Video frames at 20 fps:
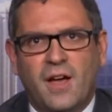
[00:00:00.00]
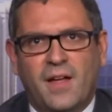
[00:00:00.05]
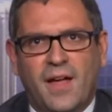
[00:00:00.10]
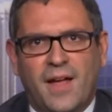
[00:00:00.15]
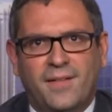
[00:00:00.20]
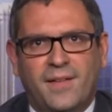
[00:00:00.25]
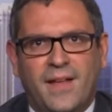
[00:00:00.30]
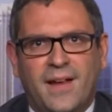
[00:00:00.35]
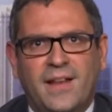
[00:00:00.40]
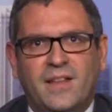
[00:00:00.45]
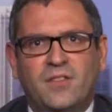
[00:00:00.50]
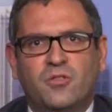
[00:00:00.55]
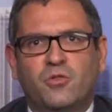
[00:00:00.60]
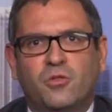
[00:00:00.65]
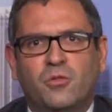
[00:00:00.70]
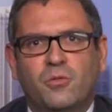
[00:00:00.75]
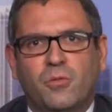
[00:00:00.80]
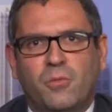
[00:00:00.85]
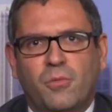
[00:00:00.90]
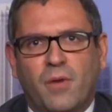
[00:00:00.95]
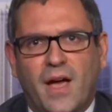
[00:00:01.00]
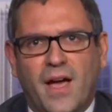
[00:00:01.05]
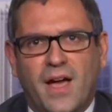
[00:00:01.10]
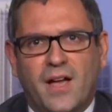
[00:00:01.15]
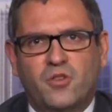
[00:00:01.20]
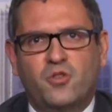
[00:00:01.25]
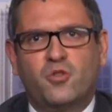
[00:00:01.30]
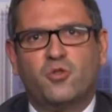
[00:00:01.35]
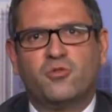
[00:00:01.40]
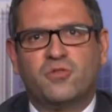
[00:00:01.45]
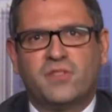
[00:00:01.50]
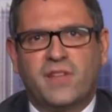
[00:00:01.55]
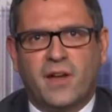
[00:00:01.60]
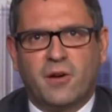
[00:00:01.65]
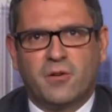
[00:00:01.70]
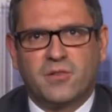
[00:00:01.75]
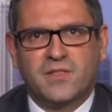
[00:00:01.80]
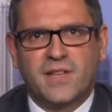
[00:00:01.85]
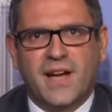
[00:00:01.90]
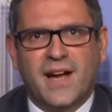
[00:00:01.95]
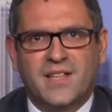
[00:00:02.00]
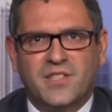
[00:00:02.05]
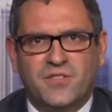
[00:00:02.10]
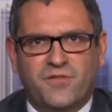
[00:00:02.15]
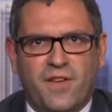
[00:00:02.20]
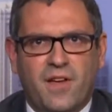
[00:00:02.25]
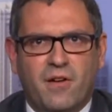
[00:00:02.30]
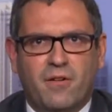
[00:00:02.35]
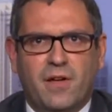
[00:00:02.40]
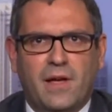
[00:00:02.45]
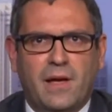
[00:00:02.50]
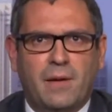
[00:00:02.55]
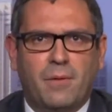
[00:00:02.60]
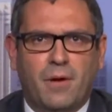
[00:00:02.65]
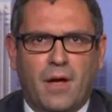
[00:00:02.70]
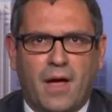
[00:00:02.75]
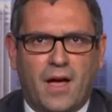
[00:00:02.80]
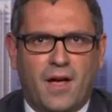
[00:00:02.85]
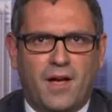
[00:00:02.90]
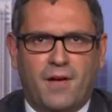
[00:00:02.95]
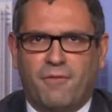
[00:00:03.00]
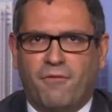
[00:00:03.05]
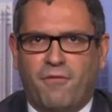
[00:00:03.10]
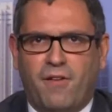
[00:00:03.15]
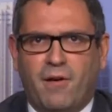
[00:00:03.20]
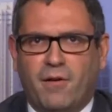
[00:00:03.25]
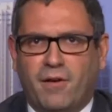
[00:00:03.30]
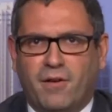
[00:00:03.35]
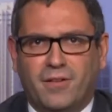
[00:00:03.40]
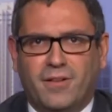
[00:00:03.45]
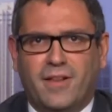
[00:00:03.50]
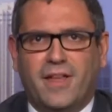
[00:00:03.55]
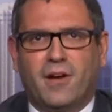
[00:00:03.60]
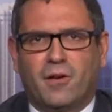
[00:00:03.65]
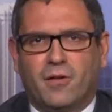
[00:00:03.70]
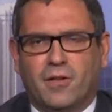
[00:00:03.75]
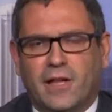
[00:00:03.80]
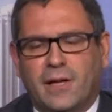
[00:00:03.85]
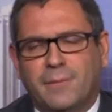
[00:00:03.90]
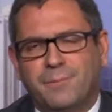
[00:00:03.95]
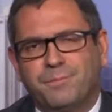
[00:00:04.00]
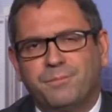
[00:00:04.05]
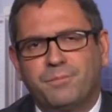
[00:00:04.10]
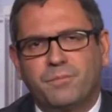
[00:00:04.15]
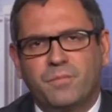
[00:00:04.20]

and they need to uh, choose their sides very, um, very clearly.